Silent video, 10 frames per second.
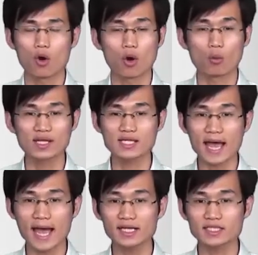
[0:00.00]
When the
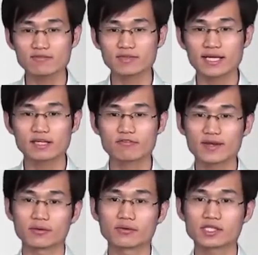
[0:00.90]
active link
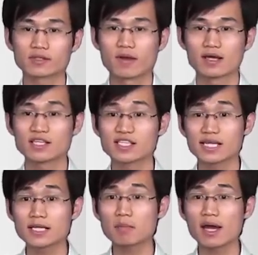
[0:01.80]
fails, the
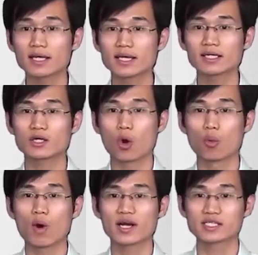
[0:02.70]
standby link
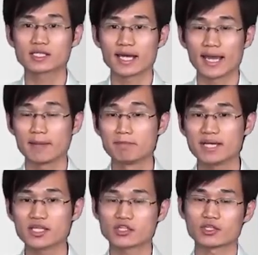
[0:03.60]
works
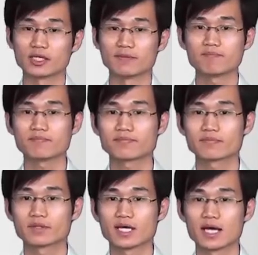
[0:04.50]
immediately.
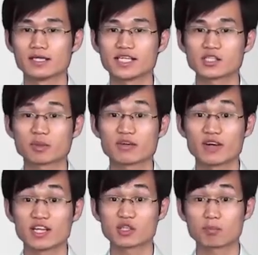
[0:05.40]
This
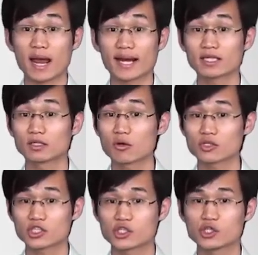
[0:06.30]
prevents packet
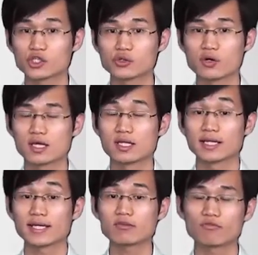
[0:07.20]
loss due to the
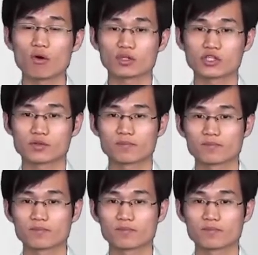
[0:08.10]
link fault.